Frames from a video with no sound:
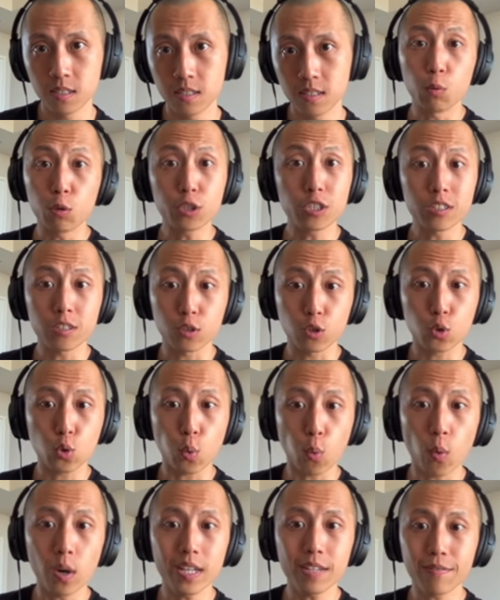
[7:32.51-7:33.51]
which is
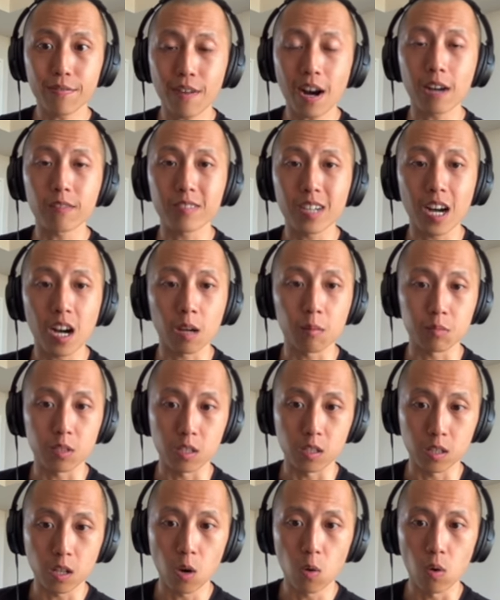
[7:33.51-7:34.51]
25 times
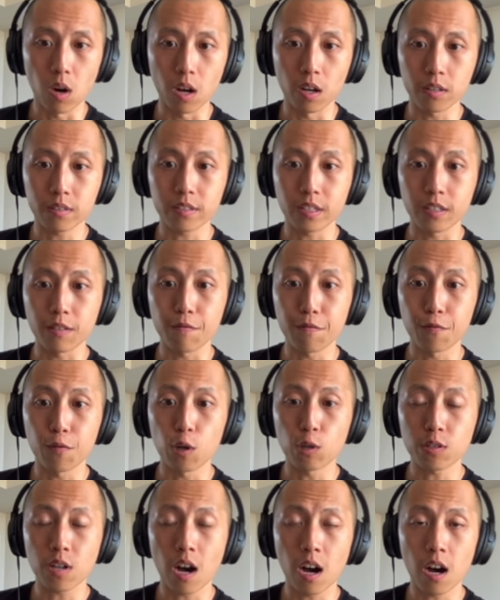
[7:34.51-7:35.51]
lower than the
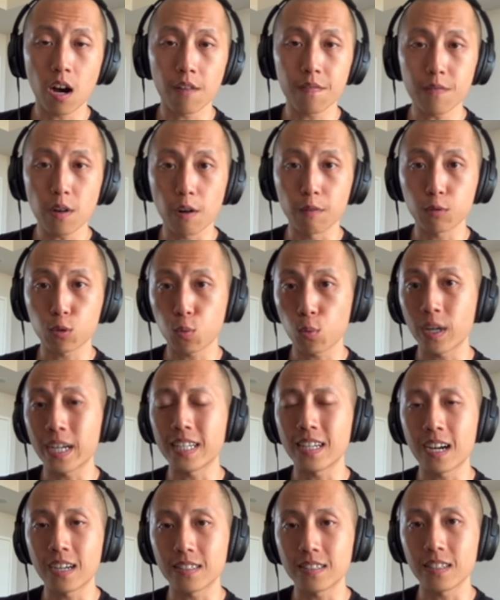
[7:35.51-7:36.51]
first half of
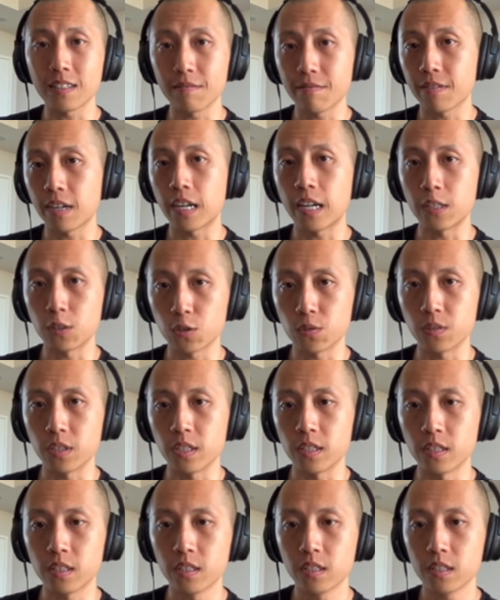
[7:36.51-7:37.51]
2019 financial
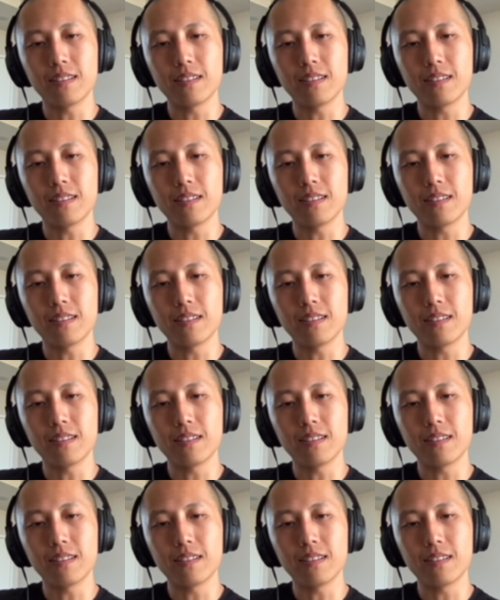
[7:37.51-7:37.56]
year.